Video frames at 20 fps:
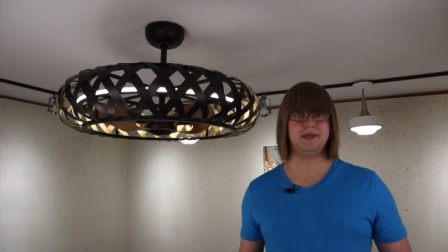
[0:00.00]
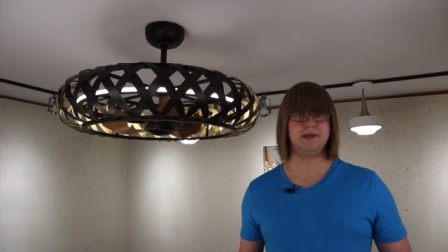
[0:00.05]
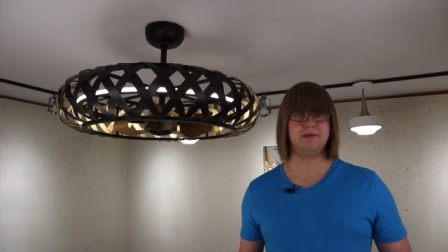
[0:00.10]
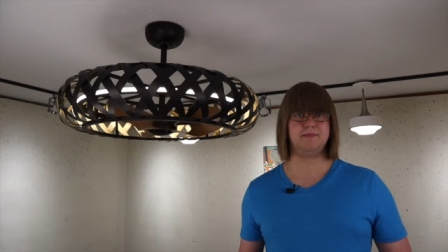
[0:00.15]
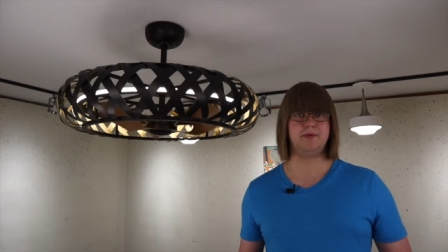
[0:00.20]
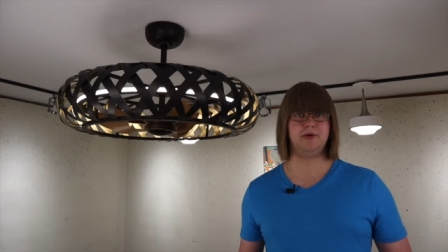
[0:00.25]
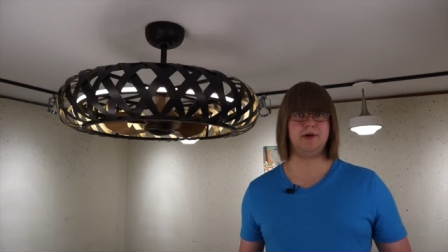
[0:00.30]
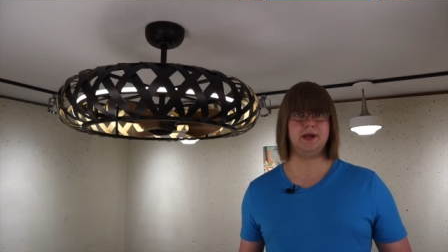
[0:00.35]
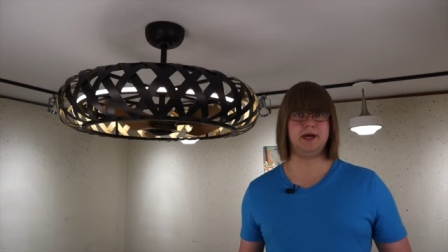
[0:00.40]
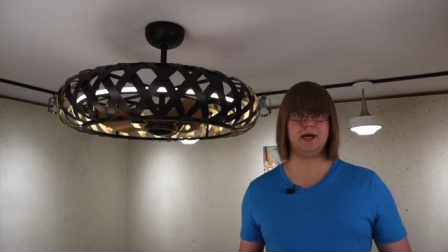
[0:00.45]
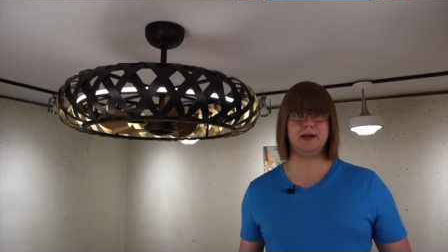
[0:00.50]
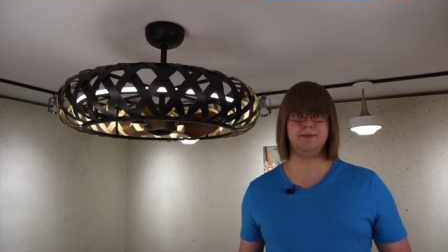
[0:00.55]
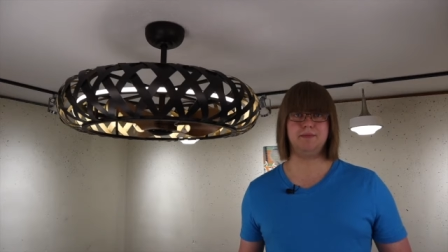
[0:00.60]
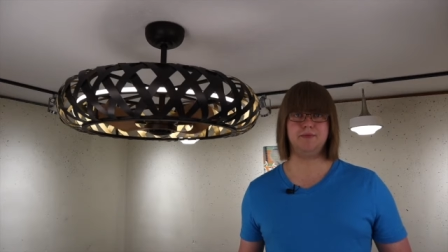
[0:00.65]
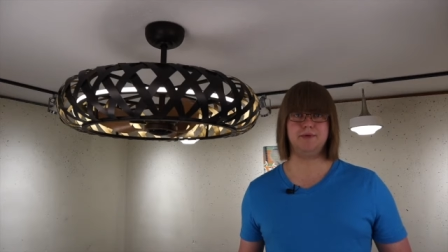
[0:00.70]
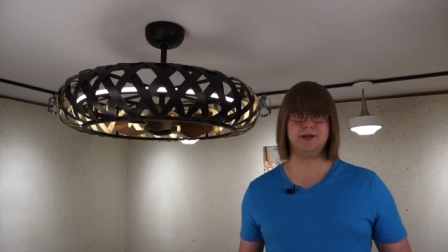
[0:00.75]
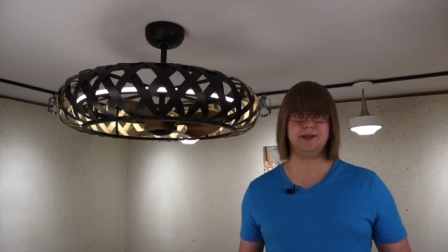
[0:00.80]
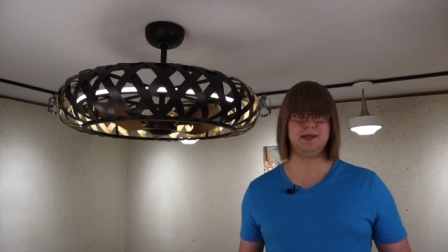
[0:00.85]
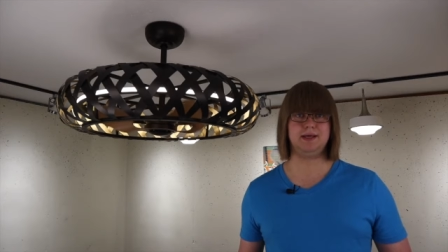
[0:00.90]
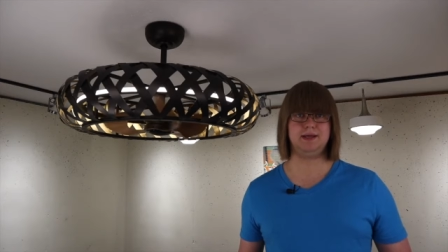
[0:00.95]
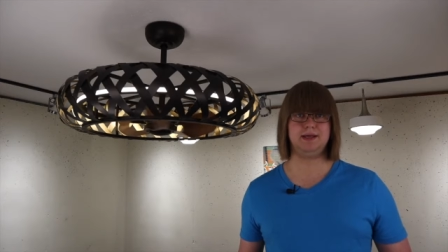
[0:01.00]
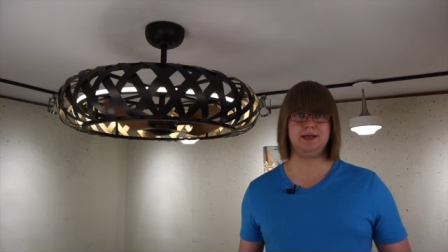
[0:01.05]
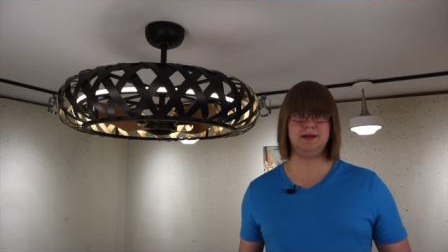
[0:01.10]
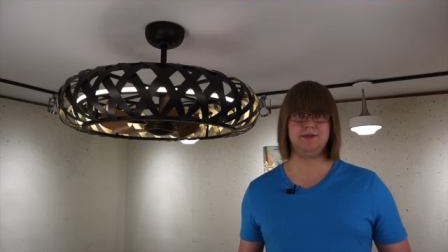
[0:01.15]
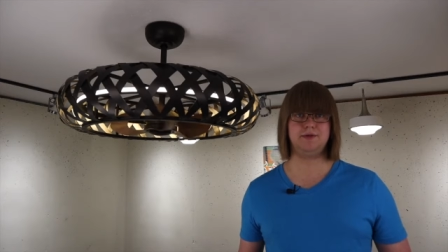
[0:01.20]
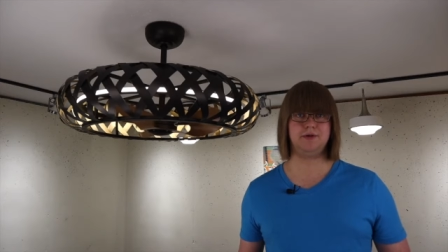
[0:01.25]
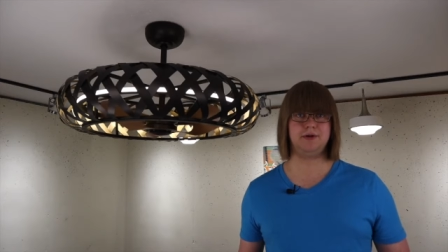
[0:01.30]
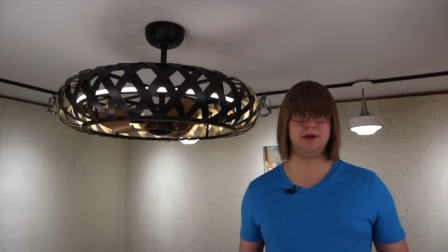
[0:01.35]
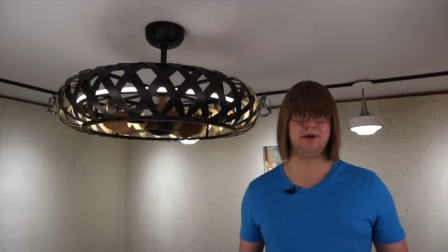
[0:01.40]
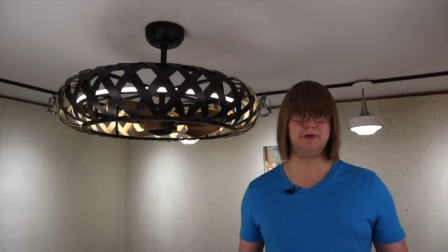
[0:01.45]
this point, I'm really
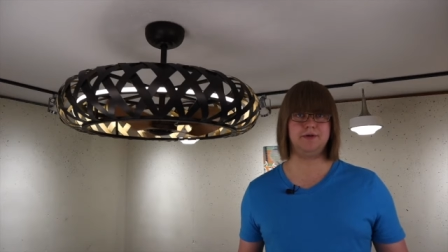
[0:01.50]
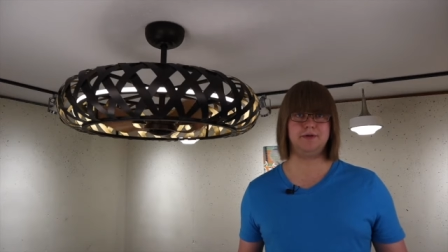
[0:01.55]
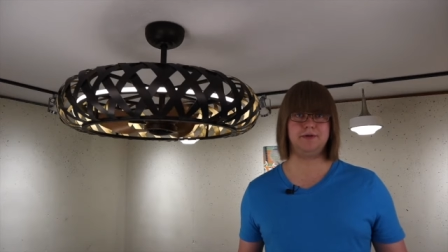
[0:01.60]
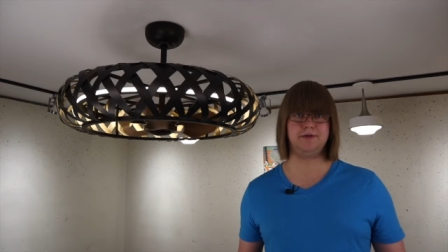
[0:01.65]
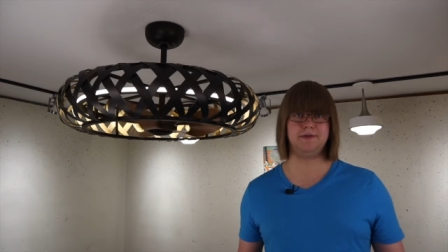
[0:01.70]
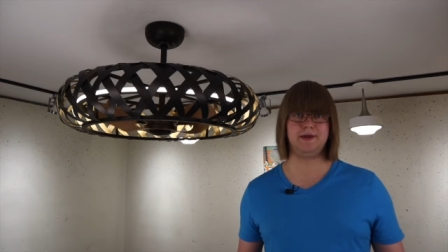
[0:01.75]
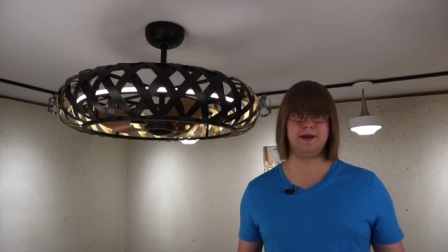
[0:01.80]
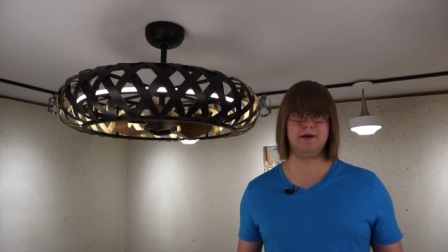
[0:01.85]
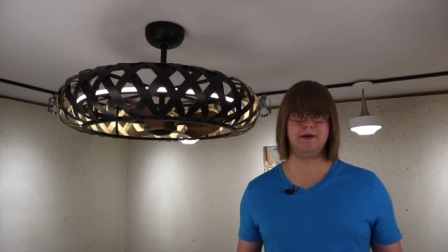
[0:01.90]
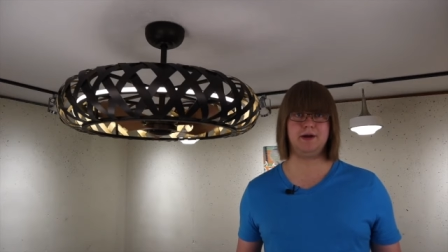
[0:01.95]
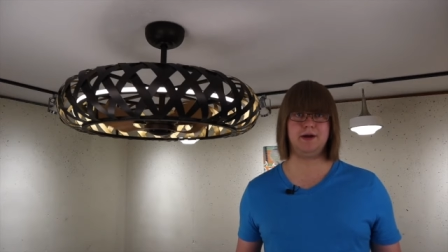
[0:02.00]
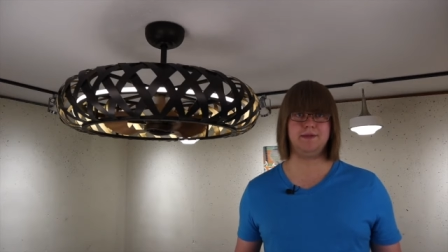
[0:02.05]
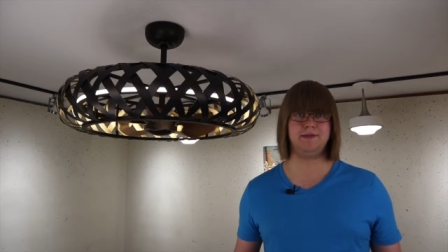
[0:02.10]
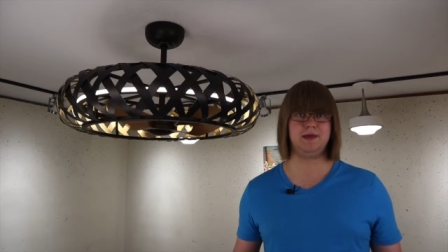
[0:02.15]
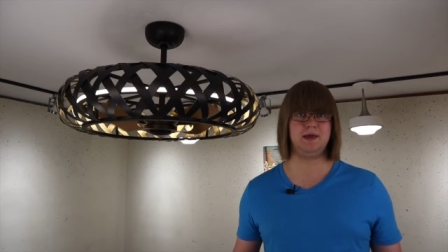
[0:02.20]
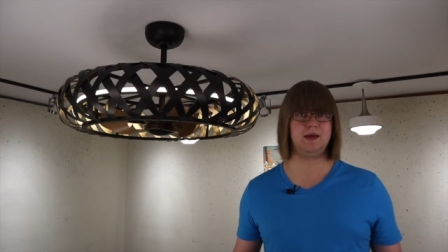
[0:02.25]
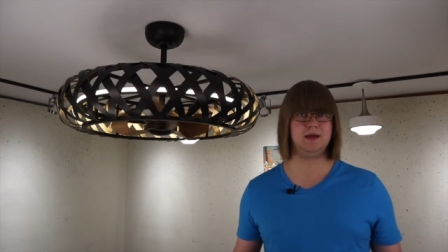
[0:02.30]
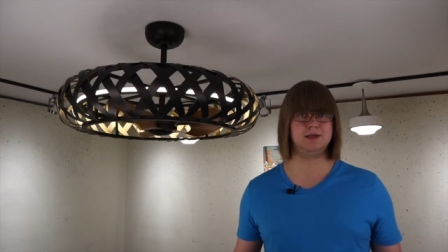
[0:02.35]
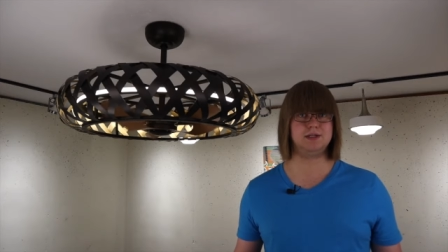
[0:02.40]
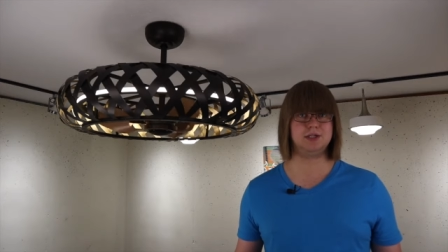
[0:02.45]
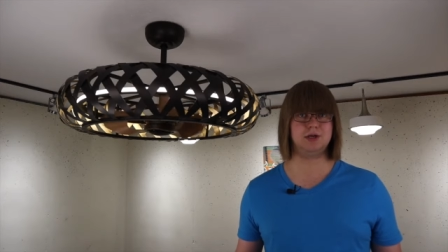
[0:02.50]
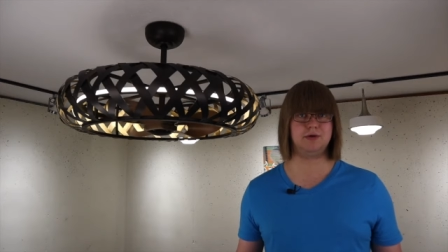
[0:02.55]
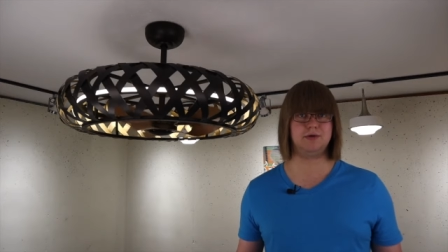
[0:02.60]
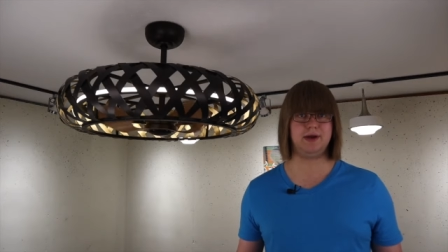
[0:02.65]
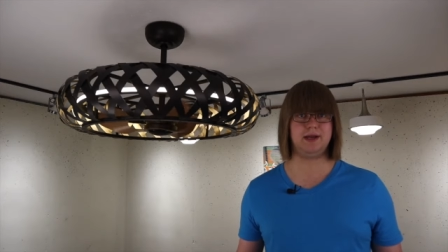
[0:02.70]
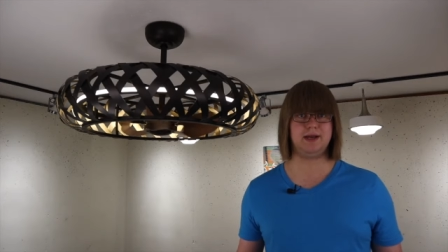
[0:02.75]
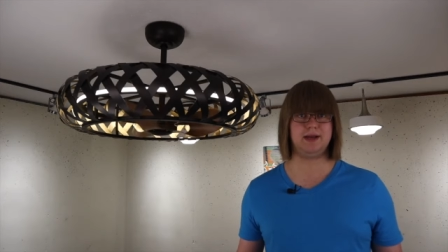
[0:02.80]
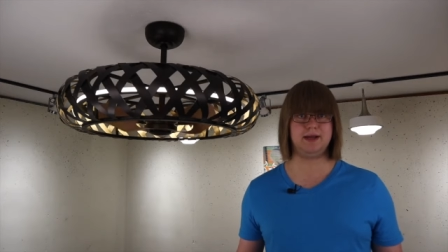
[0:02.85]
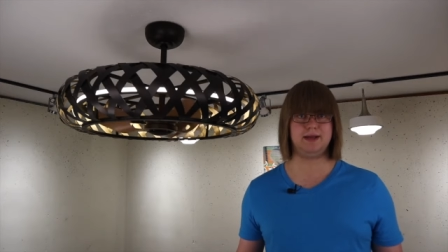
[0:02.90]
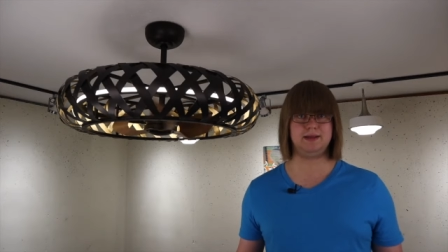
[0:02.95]
neither here nor there on the
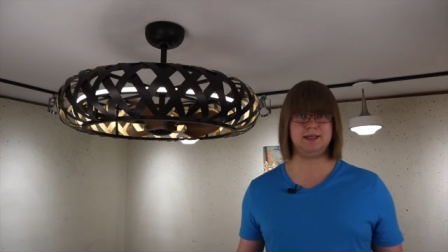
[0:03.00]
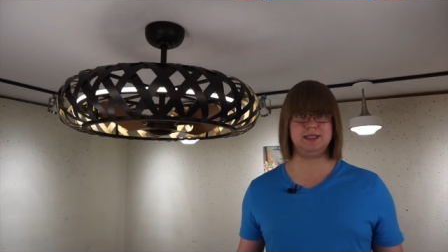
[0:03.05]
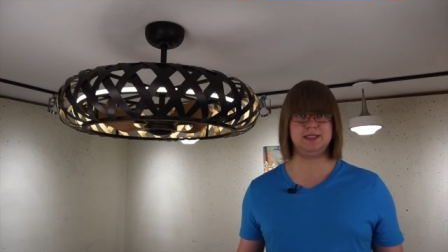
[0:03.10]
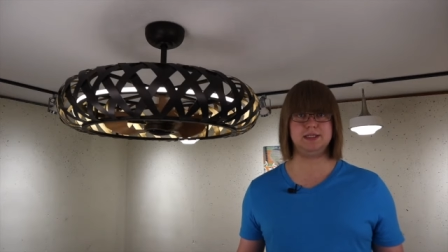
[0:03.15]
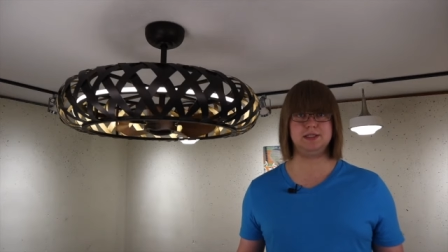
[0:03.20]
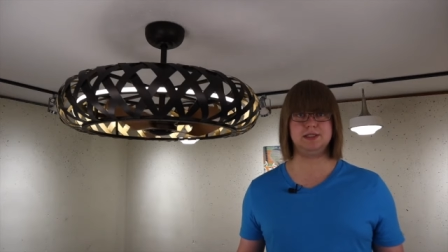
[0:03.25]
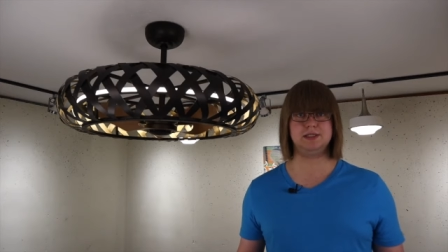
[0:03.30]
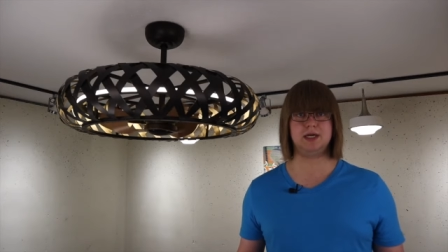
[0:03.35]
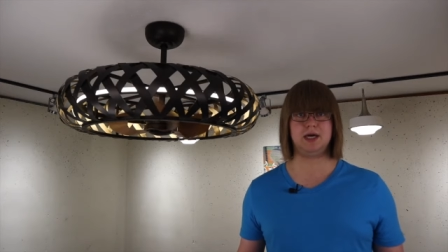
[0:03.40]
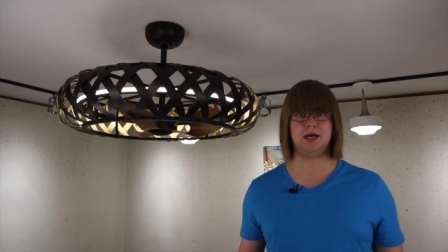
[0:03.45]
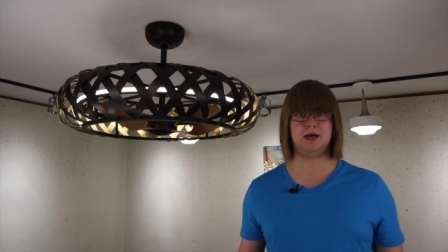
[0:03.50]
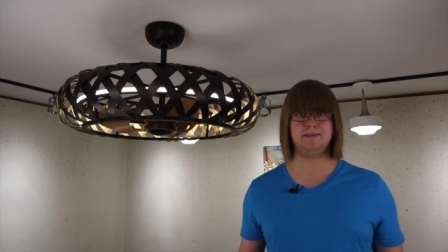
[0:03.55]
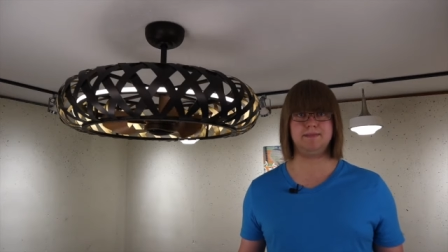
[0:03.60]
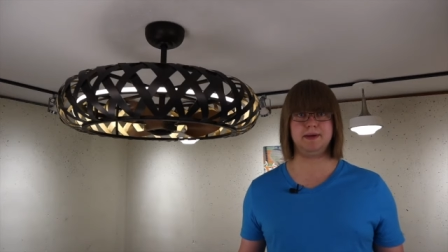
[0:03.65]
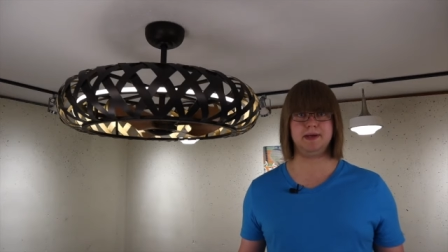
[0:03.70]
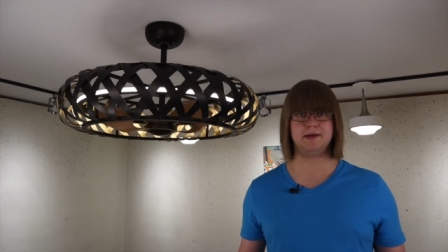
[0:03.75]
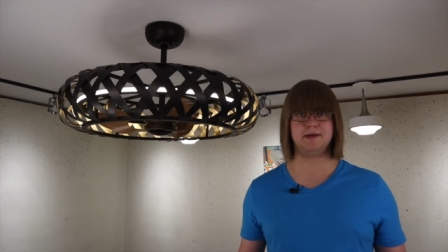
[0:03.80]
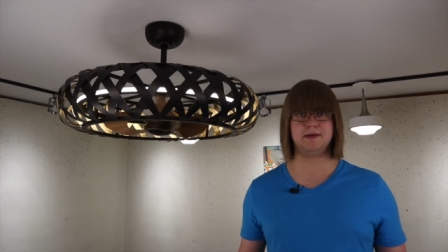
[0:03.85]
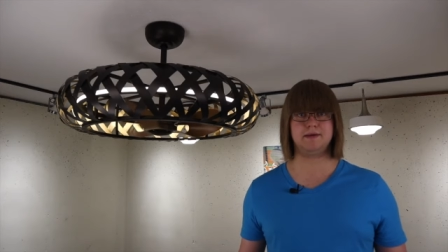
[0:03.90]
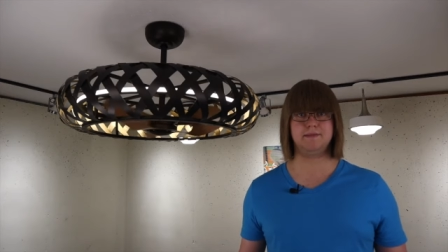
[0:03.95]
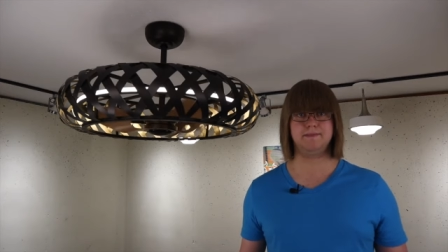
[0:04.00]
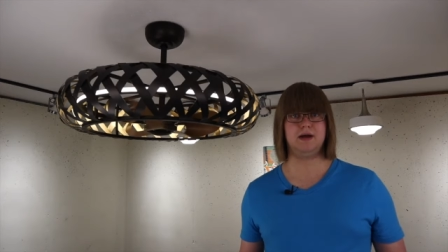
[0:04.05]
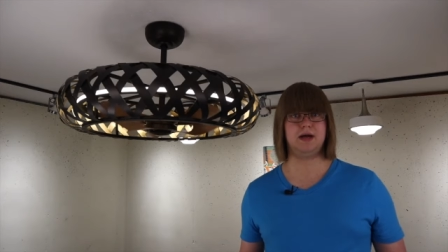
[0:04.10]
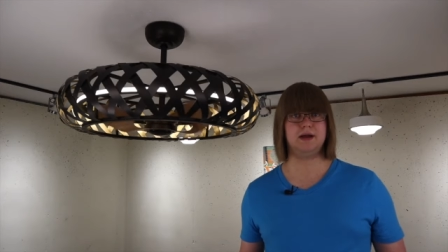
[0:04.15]
integrated L E D topic.